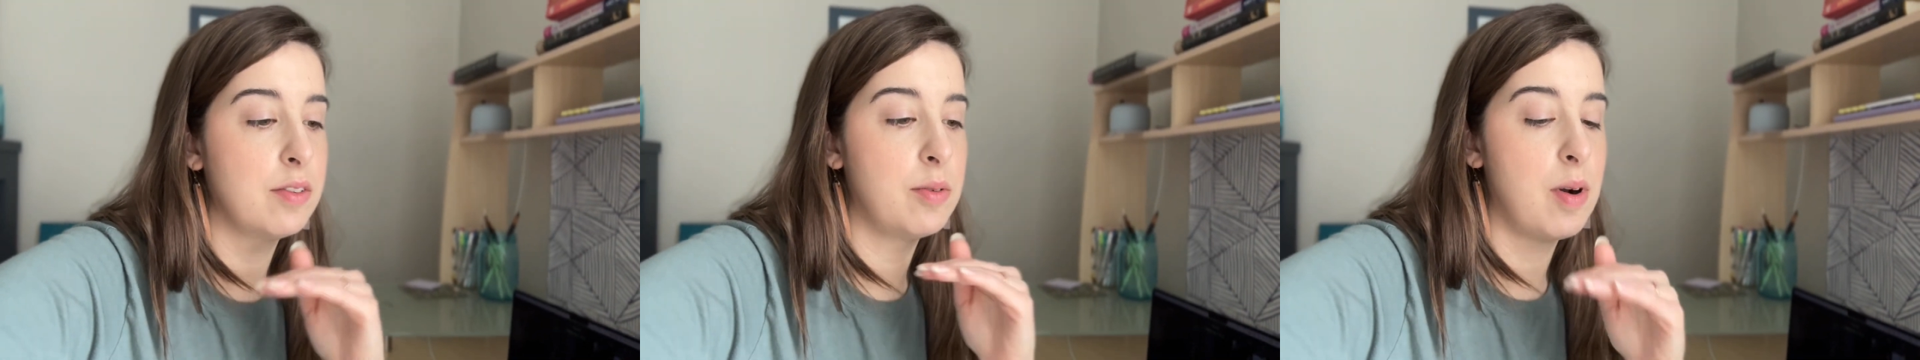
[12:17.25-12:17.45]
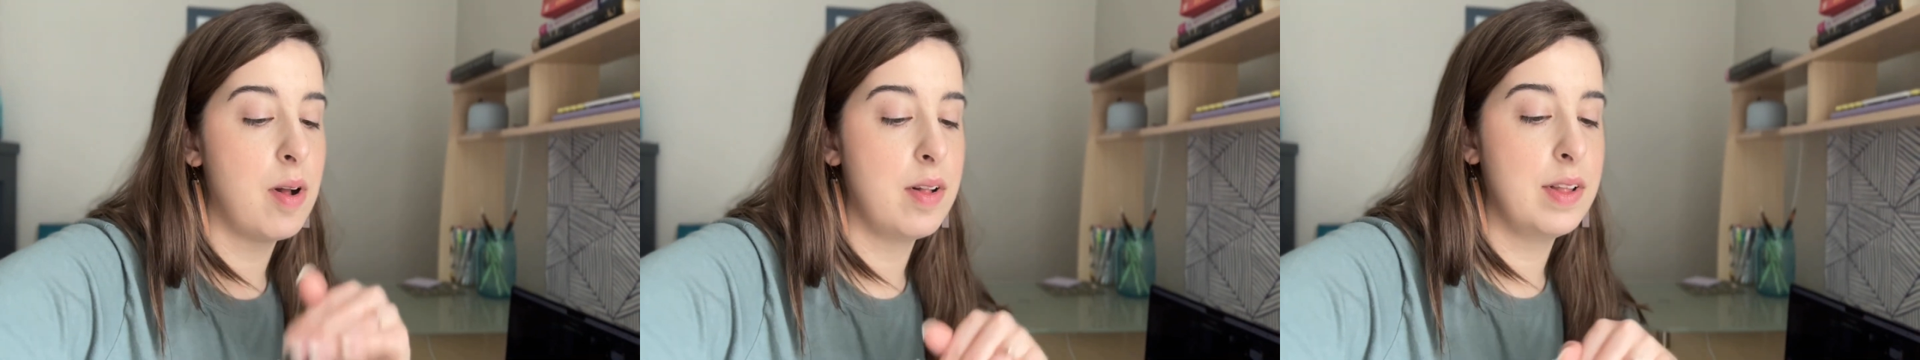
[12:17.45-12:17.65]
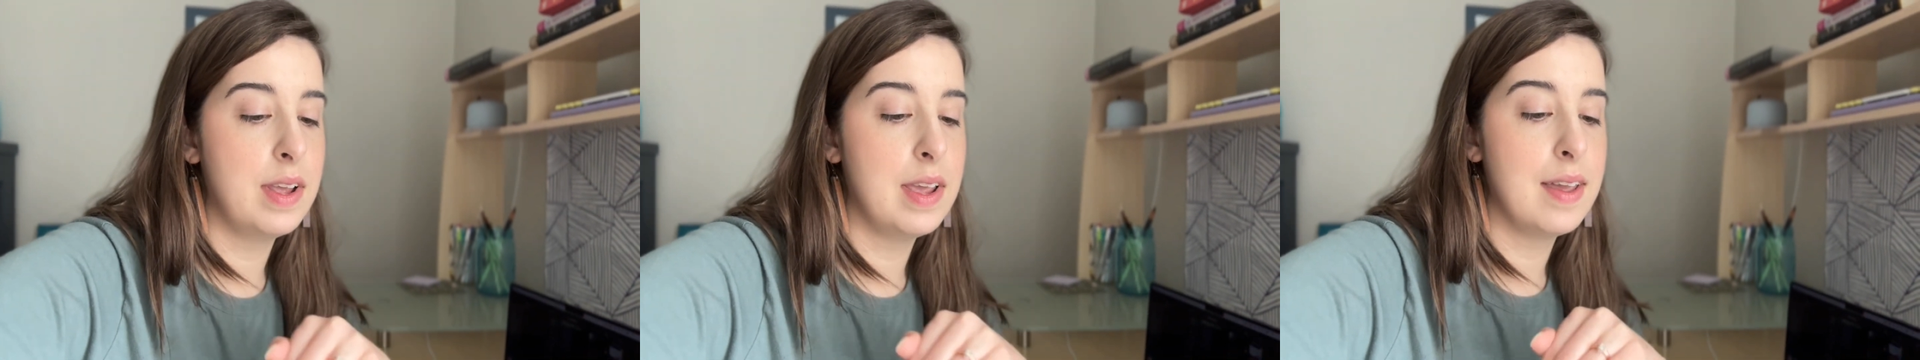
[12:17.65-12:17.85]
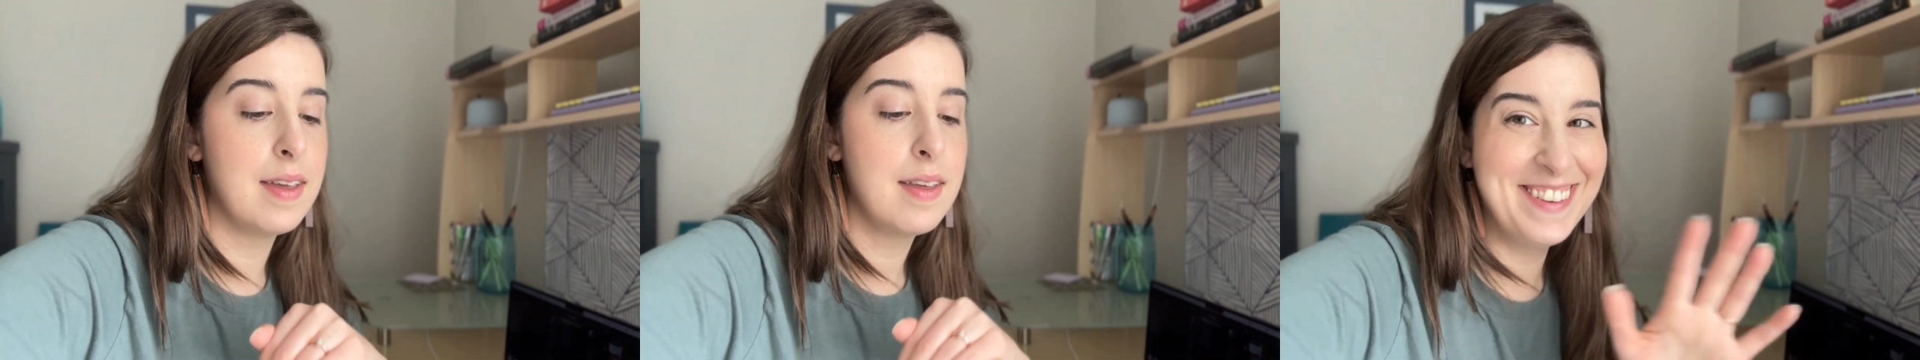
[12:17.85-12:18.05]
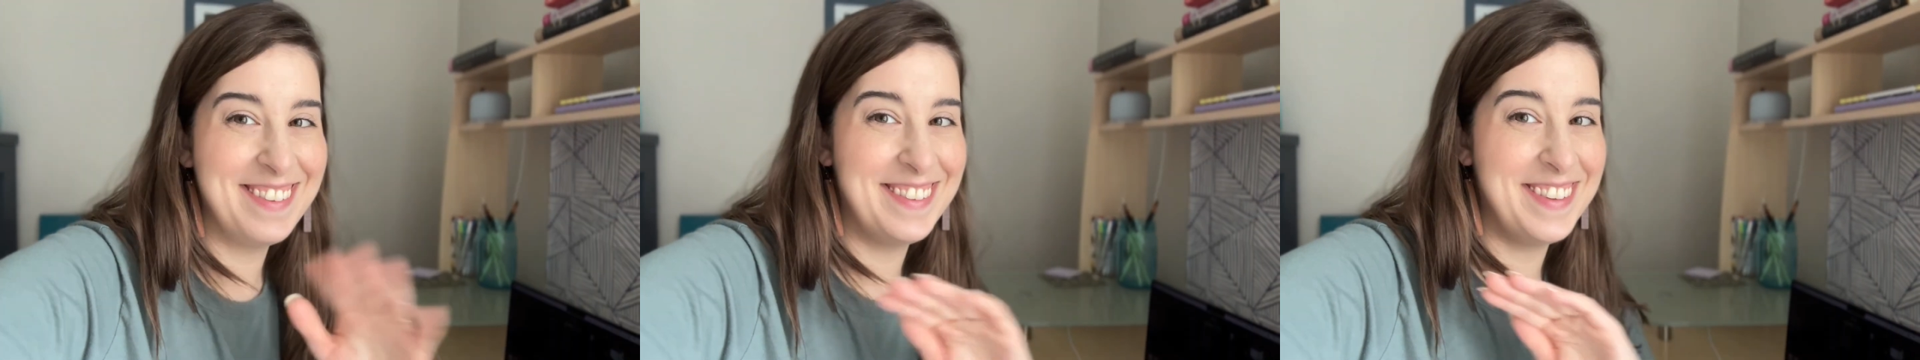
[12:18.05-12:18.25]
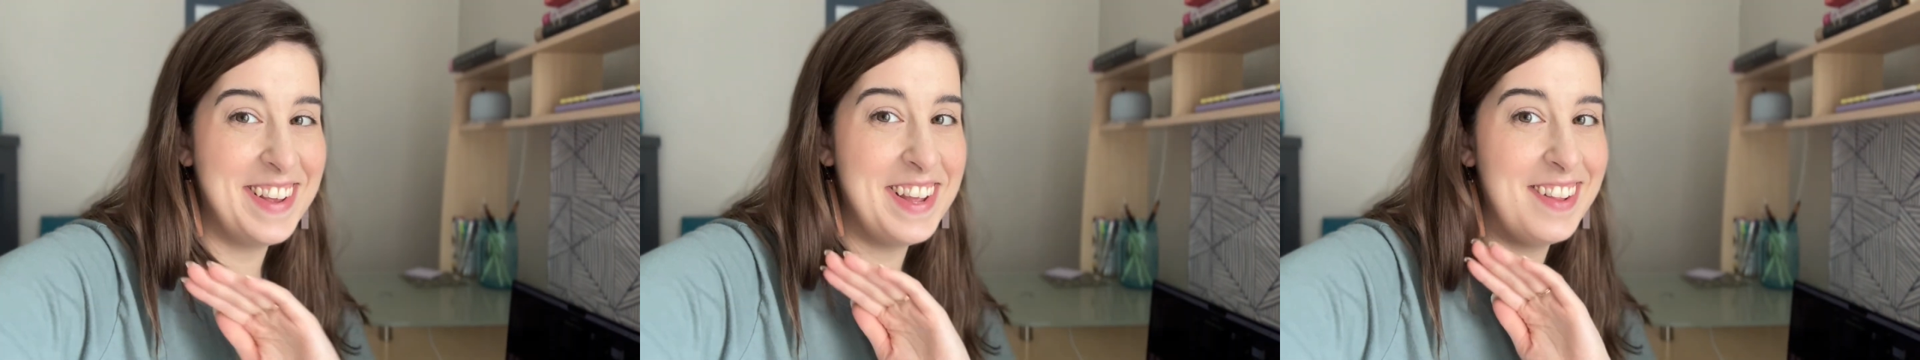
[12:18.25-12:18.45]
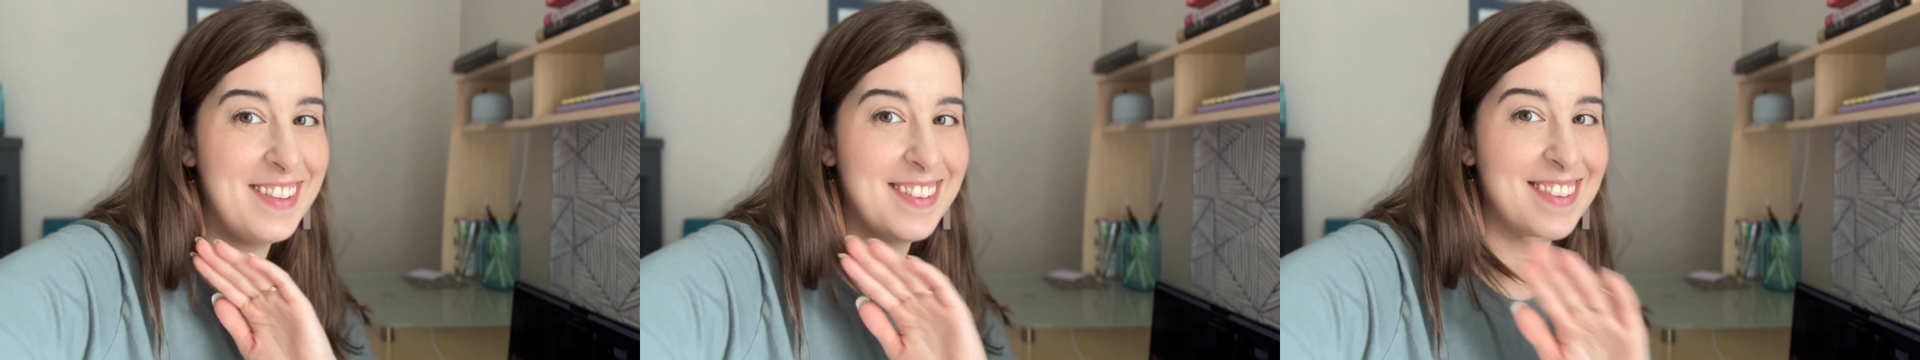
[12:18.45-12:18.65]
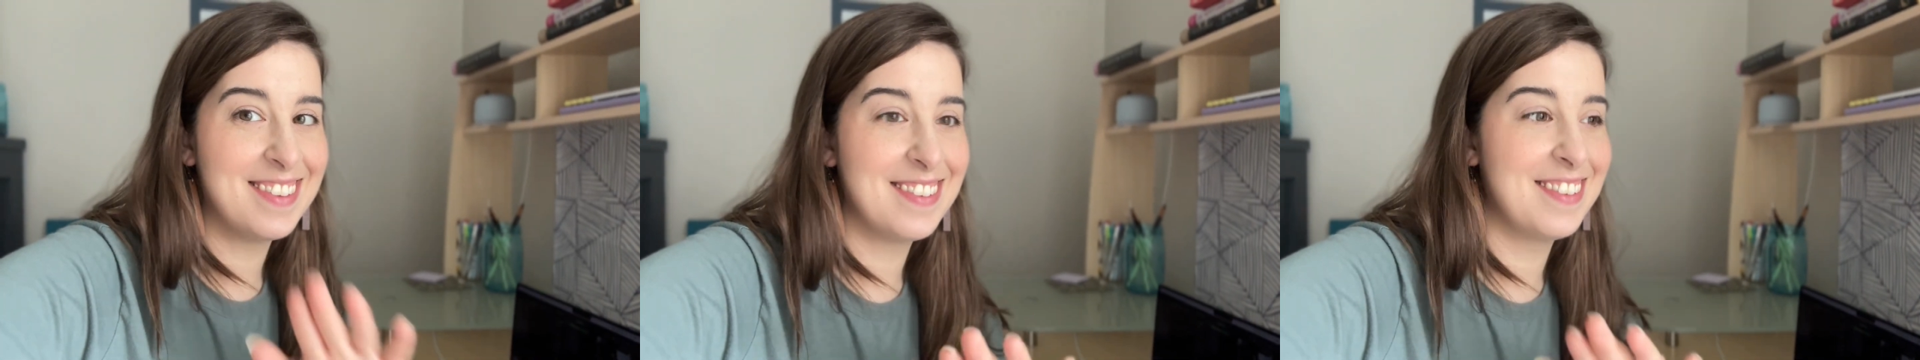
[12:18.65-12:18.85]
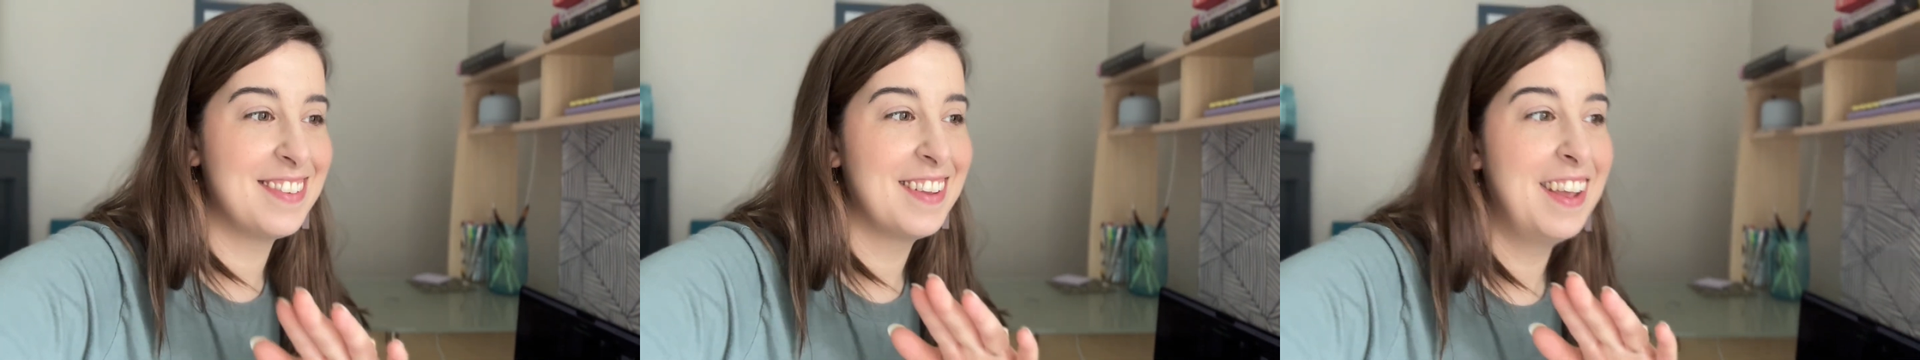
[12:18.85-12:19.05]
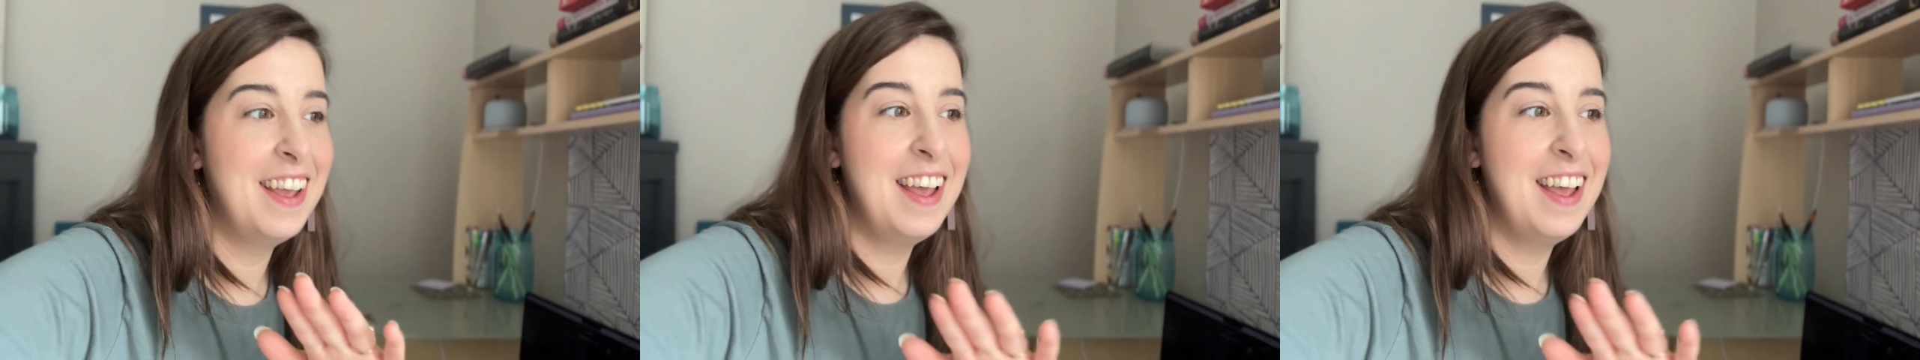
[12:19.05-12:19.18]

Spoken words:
crawling since,